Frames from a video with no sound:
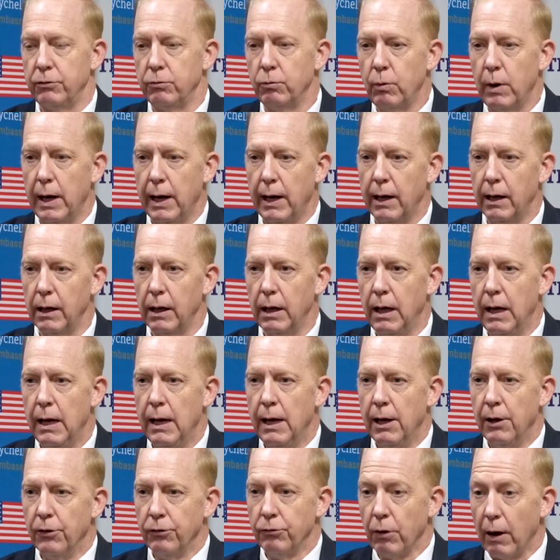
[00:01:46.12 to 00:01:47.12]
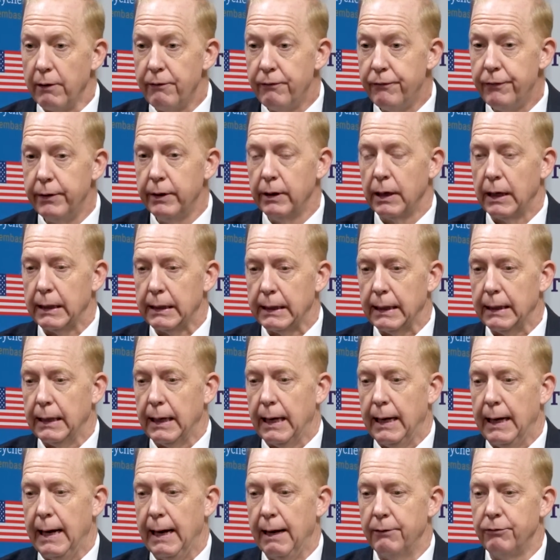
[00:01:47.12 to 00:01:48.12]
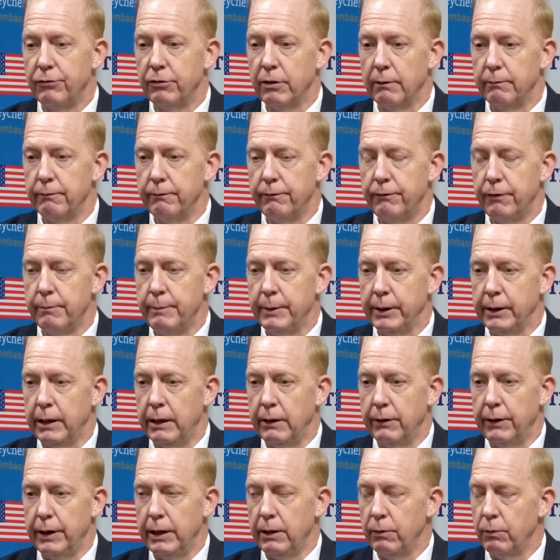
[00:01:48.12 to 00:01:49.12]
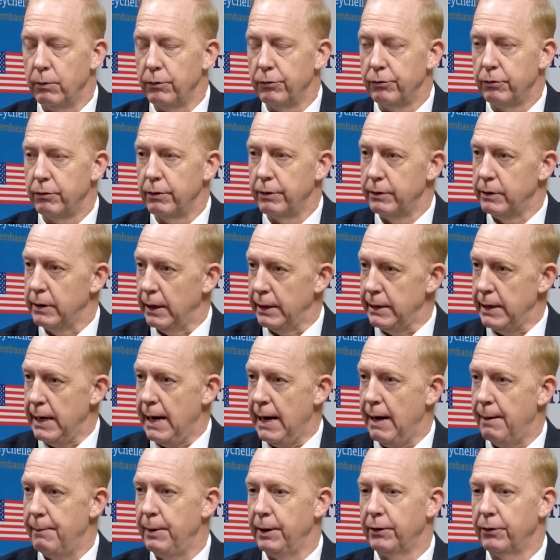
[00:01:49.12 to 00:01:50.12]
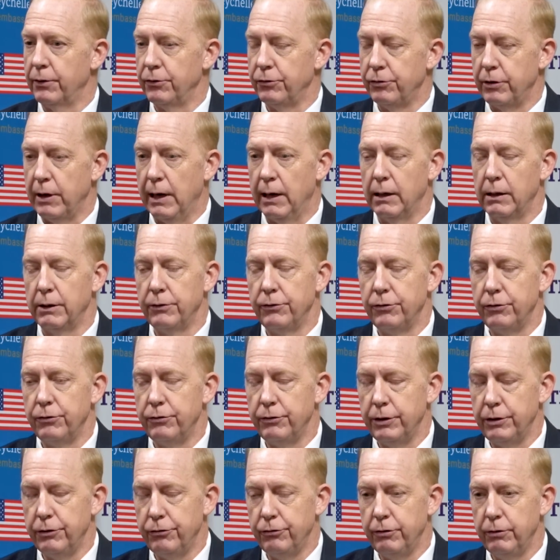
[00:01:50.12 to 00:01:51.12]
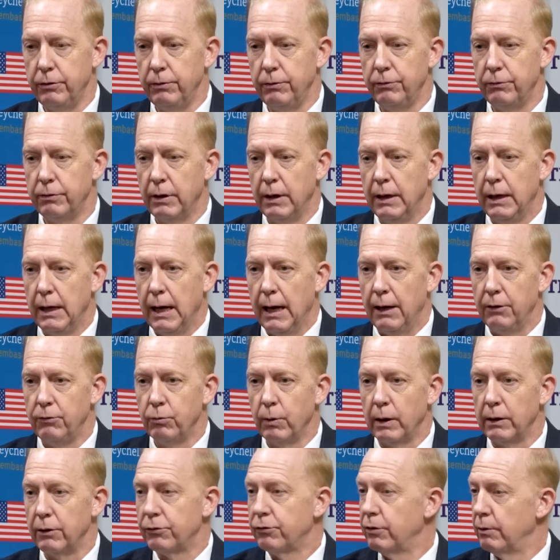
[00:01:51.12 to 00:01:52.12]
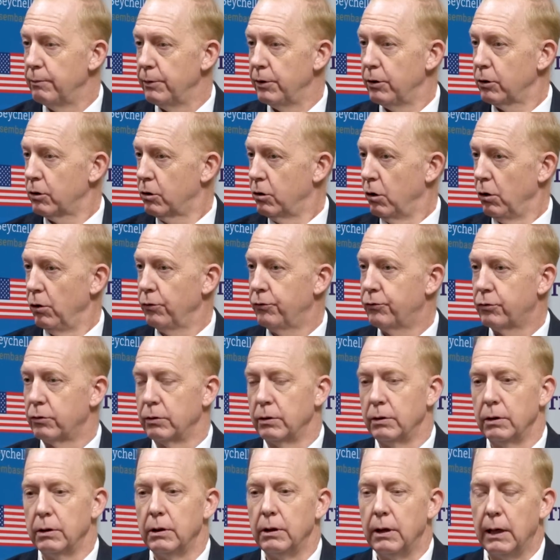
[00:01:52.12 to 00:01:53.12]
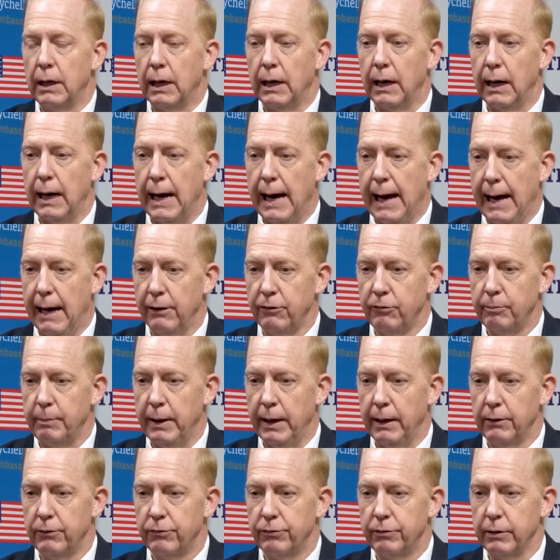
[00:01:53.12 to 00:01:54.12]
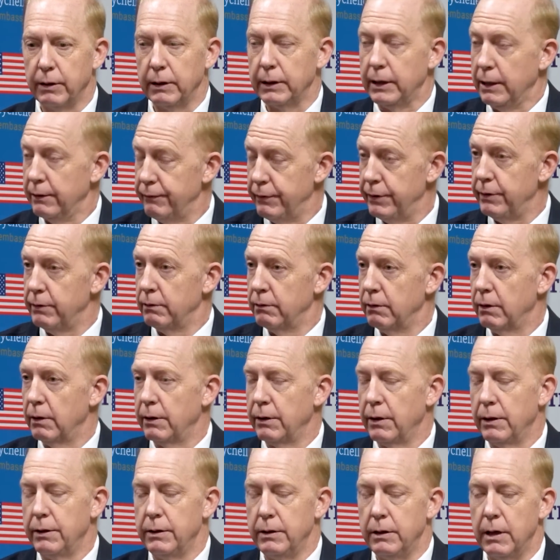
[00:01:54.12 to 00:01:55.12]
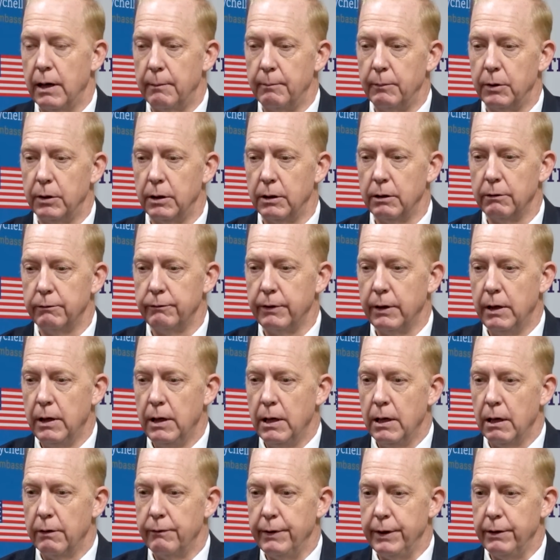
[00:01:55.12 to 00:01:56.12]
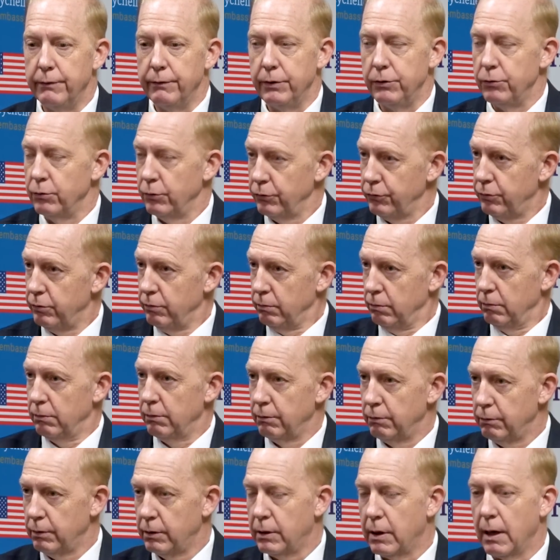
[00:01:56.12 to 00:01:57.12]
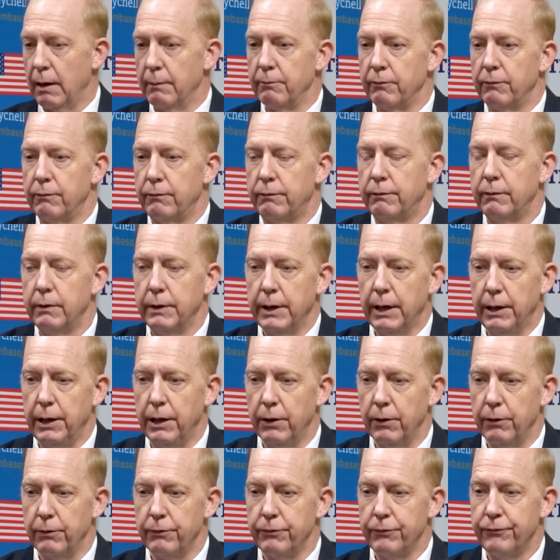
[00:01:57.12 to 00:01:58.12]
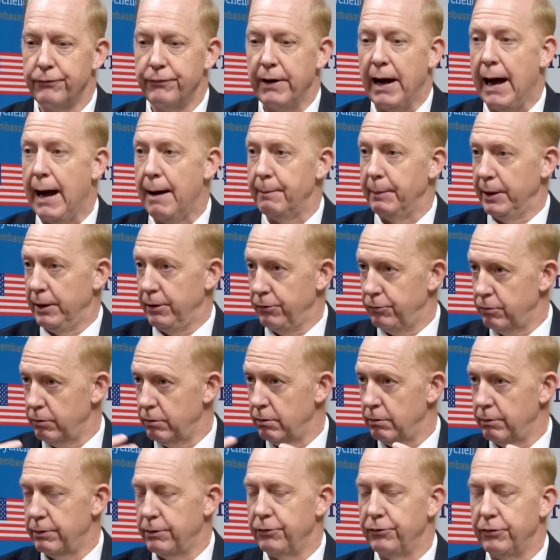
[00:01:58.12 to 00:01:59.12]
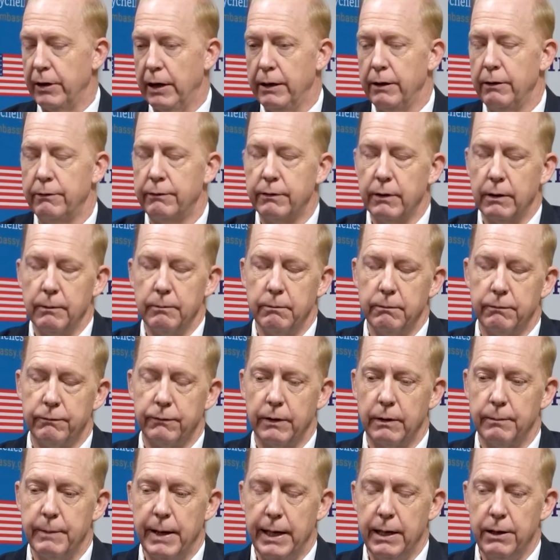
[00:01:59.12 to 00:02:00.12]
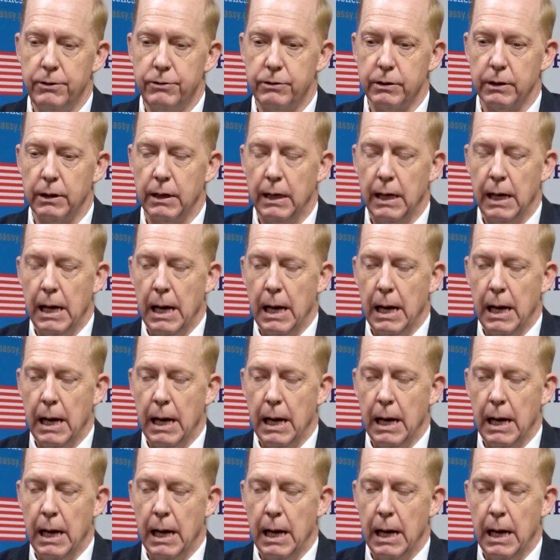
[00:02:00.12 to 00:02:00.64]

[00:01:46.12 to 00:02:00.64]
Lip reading: as well. So I feel like I have some familiarity with sort of the dynamic, the challenges, issues, as well as some of the cultural aspects, given the number of individuals who come, families are descended from Asia.